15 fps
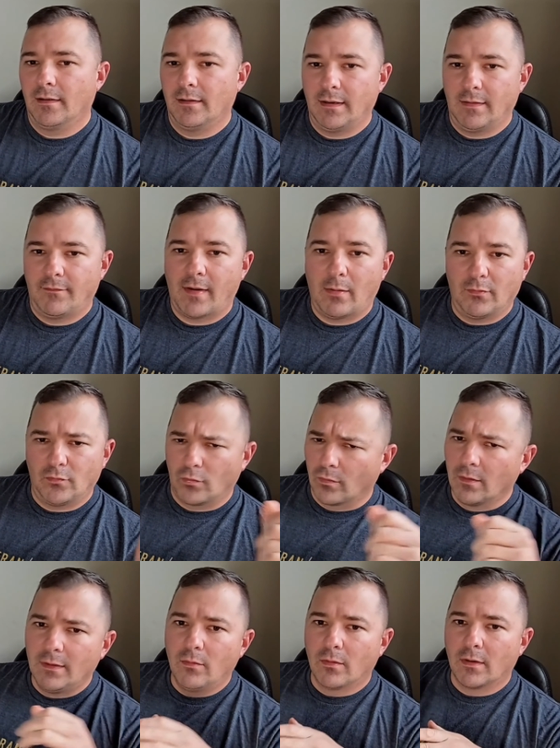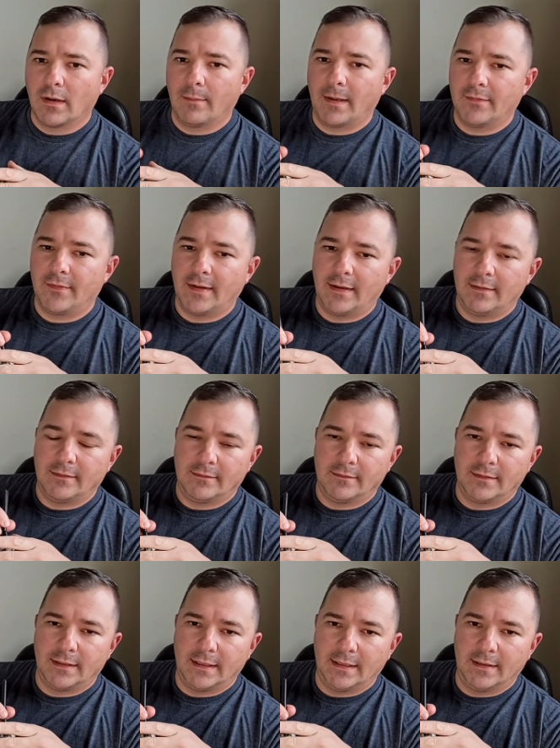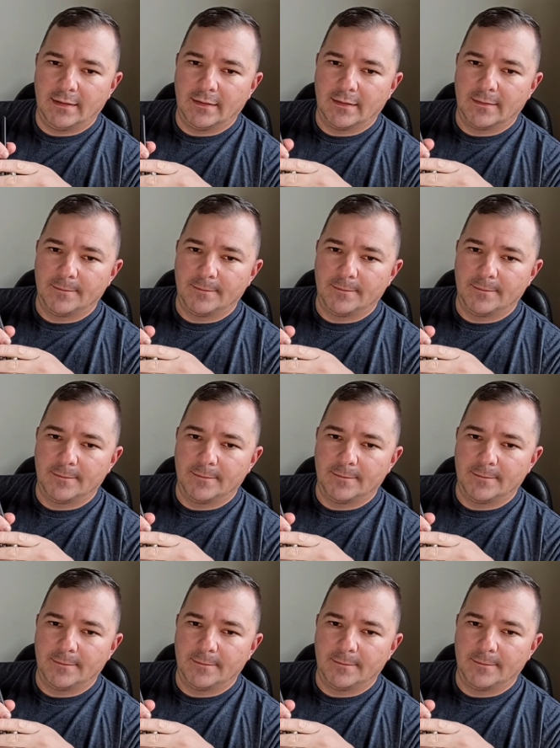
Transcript: if I was really worried about that. And,